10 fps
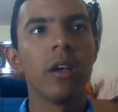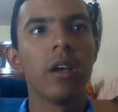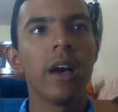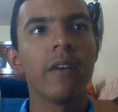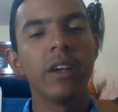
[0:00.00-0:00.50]

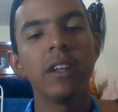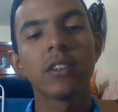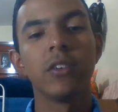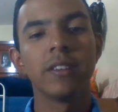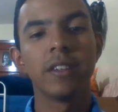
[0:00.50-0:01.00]
have
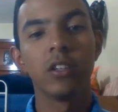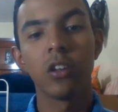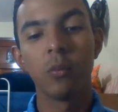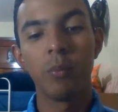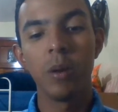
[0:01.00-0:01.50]
interest in
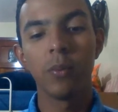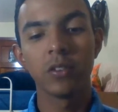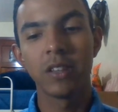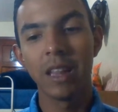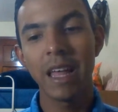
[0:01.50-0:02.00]
other
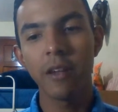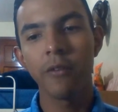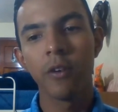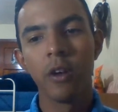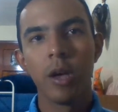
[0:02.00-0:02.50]
people's life
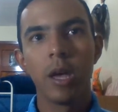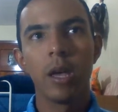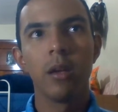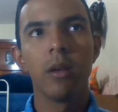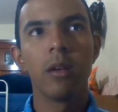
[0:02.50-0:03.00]

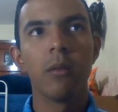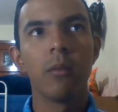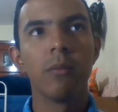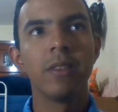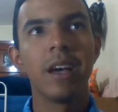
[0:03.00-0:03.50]

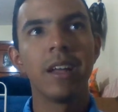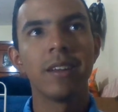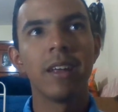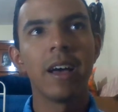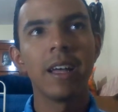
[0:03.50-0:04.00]
that
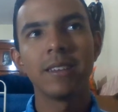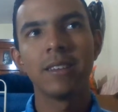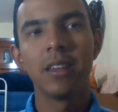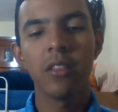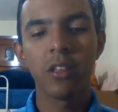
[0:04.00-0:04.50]

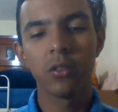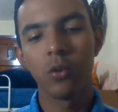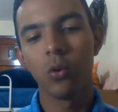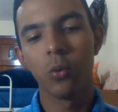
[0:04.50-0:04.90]
has nothing to do